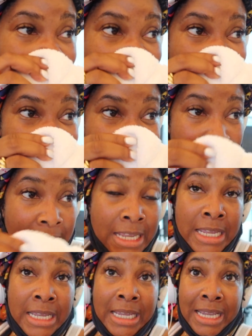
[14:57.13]
in.
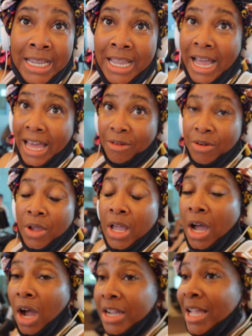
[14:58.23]
I don't,
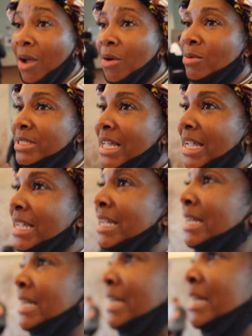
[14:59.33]
are y'all gonna stay?